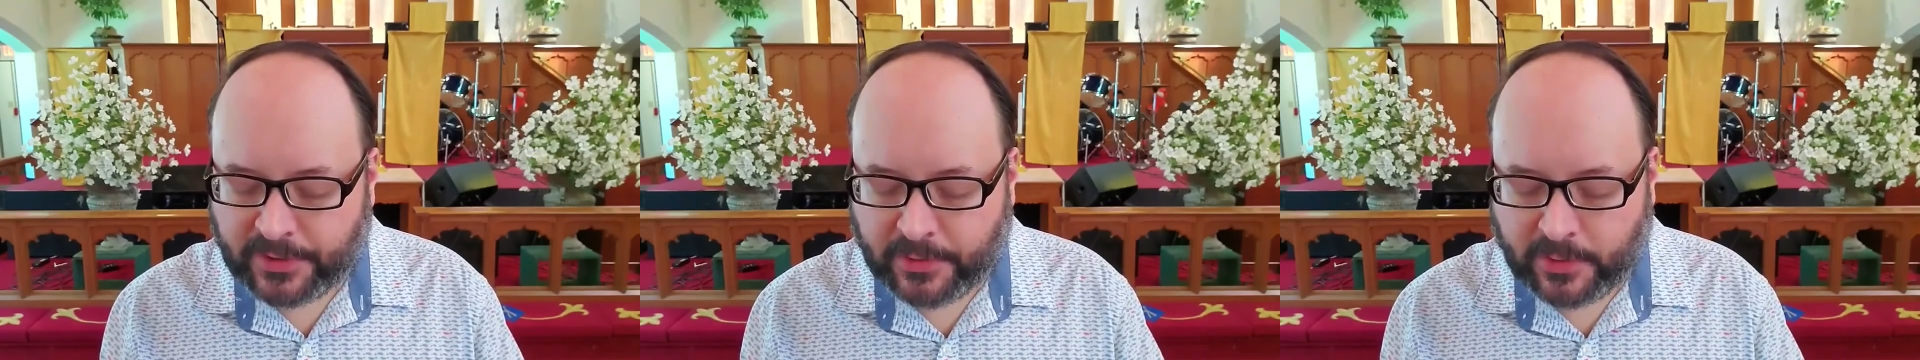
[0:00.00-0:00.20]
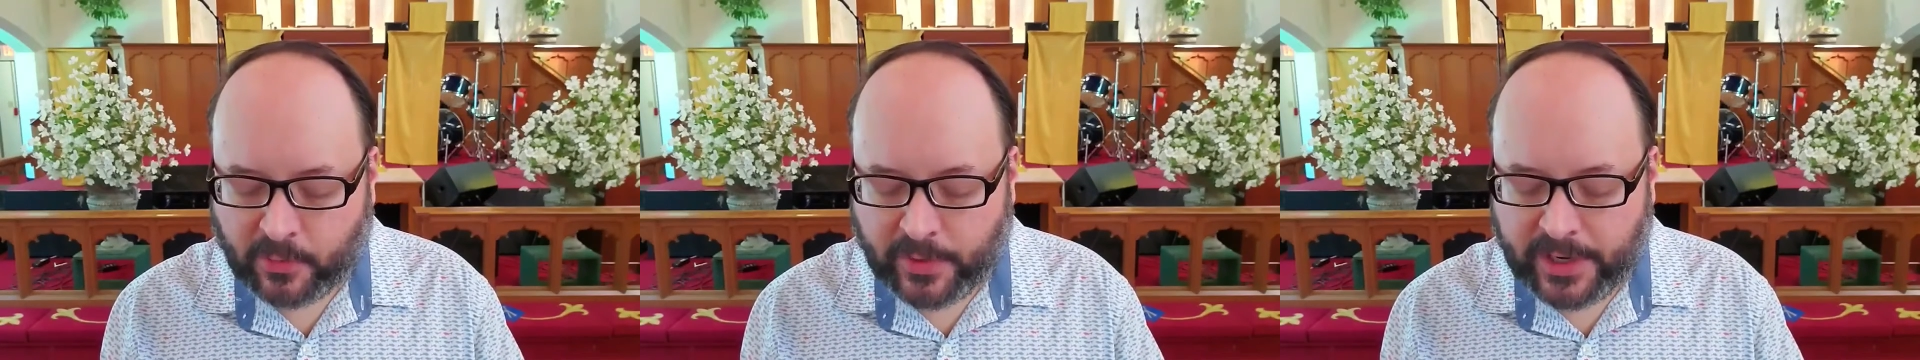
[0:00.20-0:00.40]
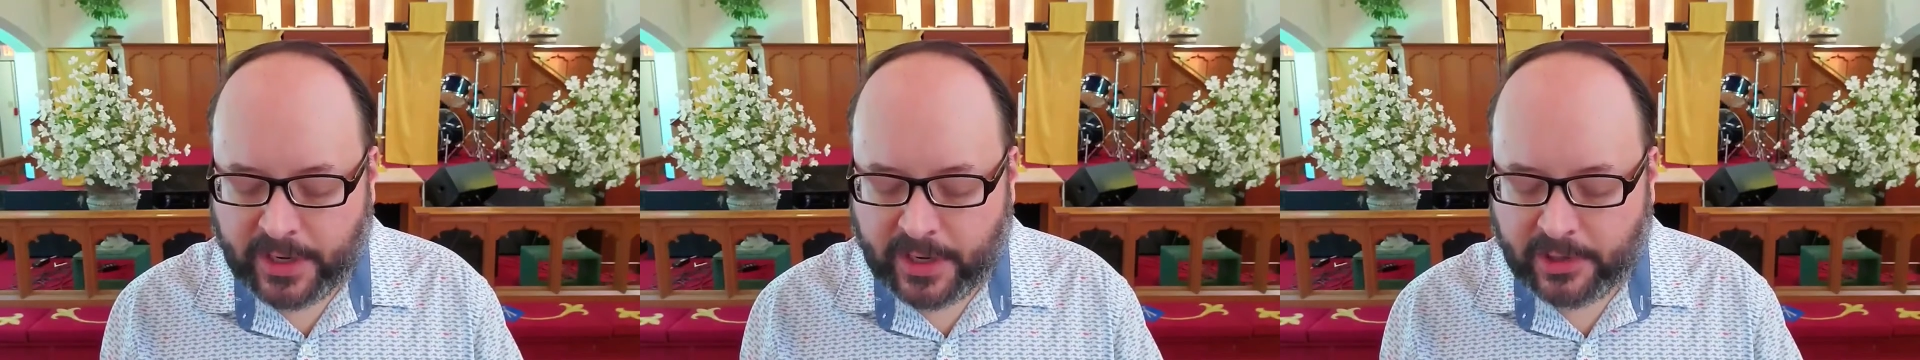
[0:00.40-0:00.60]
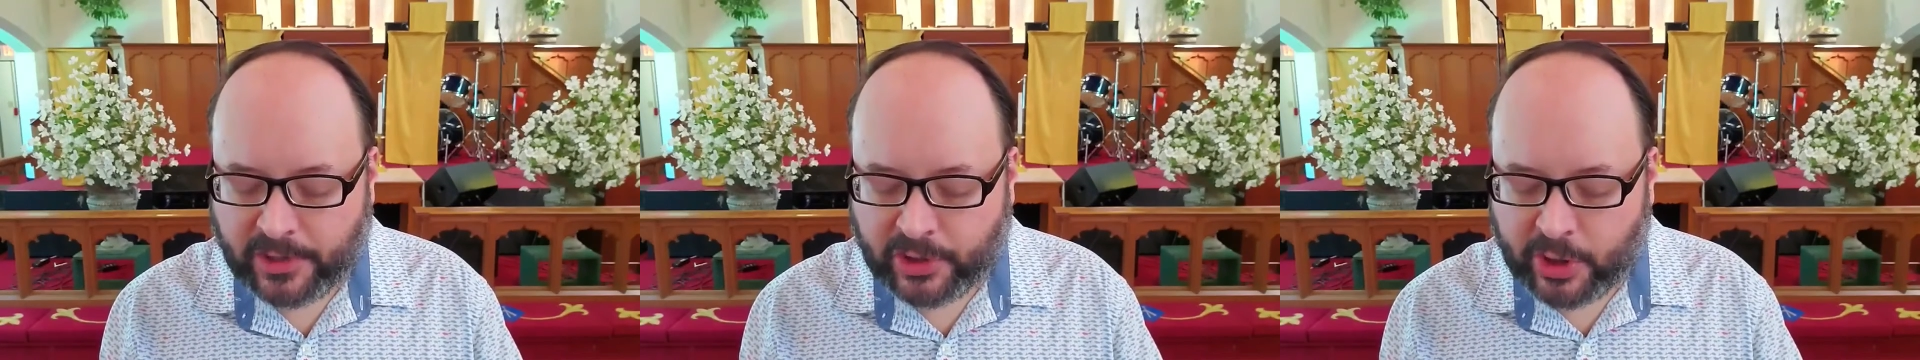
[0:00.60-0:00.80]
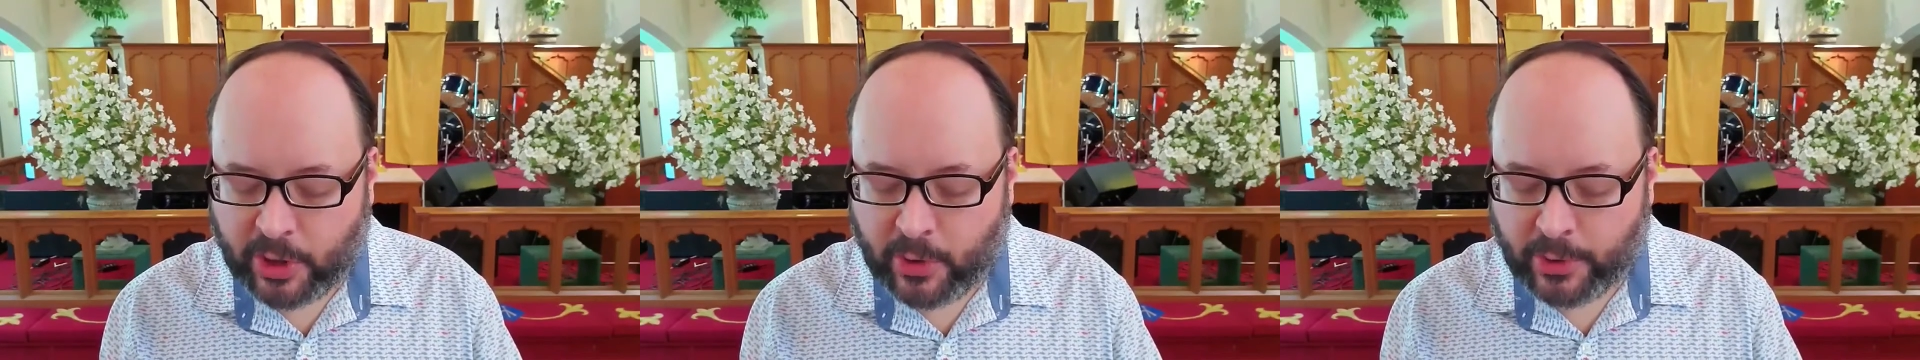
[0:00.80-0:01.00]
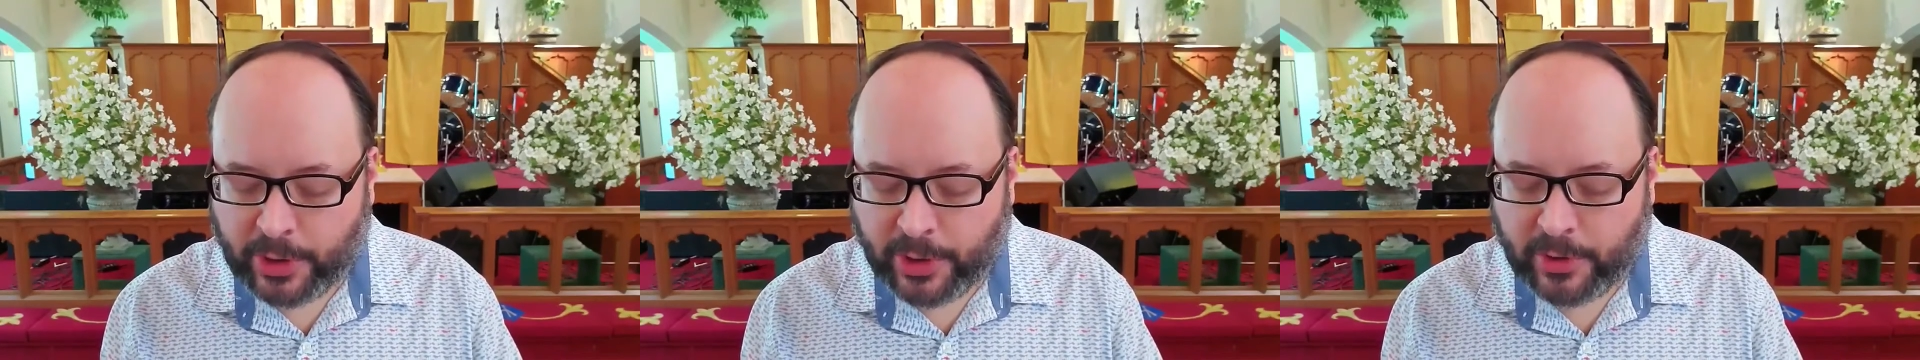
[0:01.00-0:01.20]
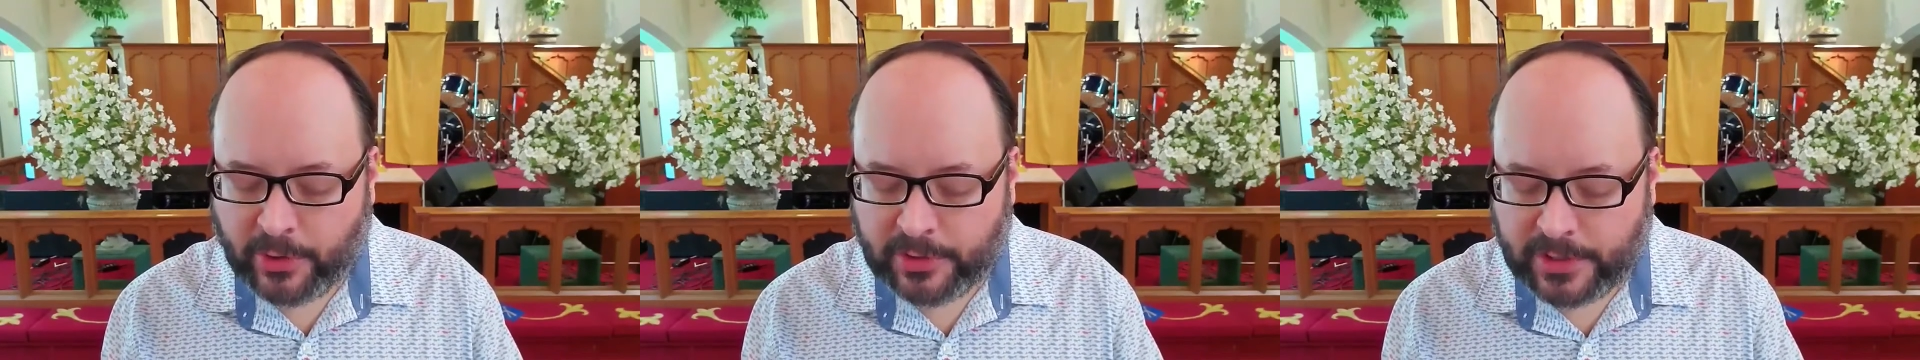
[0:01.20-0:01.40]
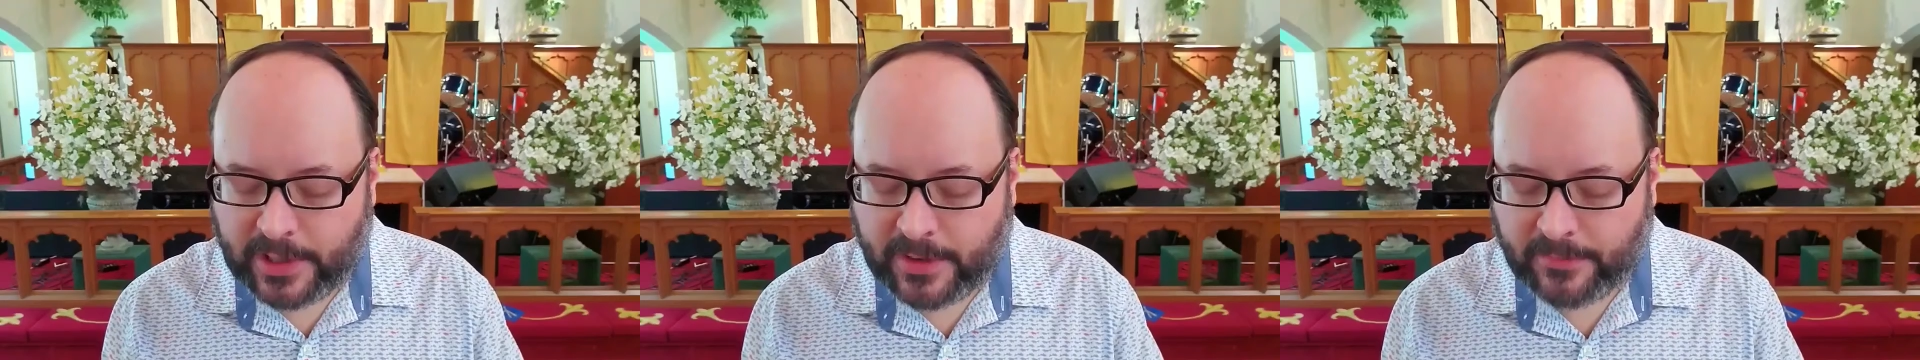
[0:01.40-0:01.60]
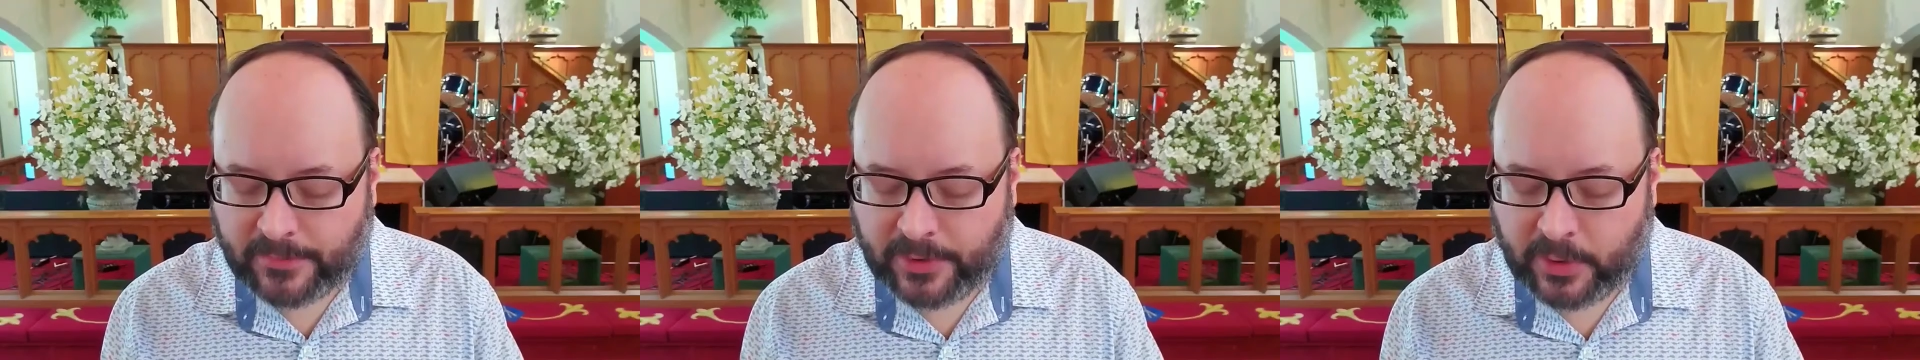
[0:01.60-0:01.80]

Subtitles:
that we can show your love to